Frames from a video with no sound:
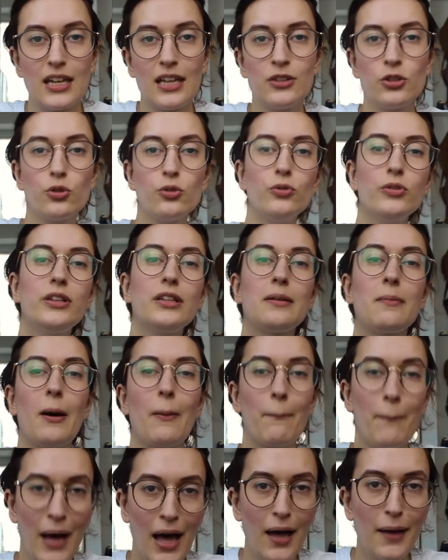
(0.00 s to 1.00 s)
and the cool thing
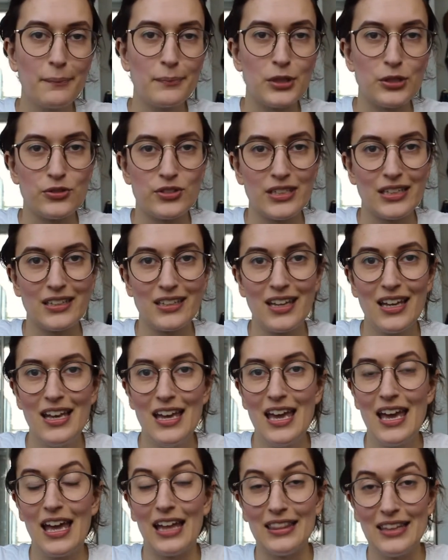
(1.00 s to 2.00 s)
about pop music
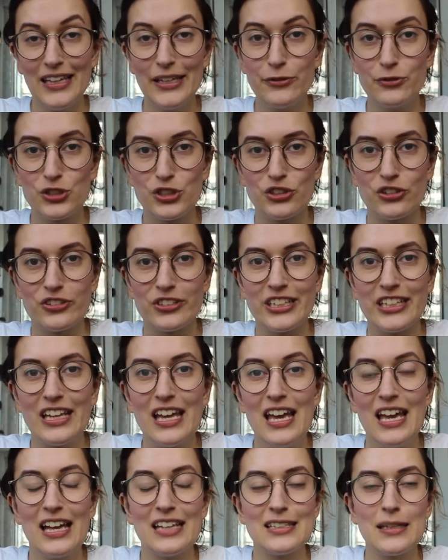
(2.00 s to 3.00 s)
and language learning
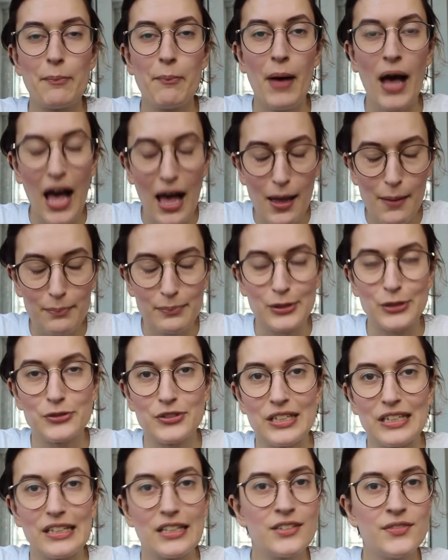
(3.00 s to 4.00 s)
is that pop
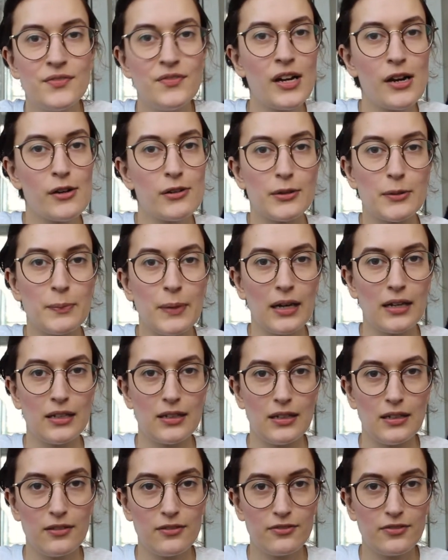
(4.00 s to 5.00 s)
music is very
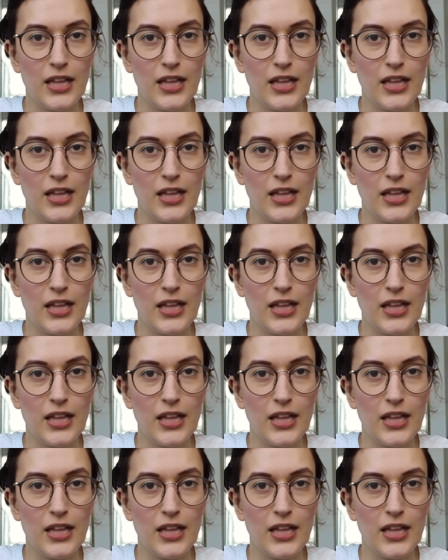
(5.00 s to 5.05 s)
repetitive,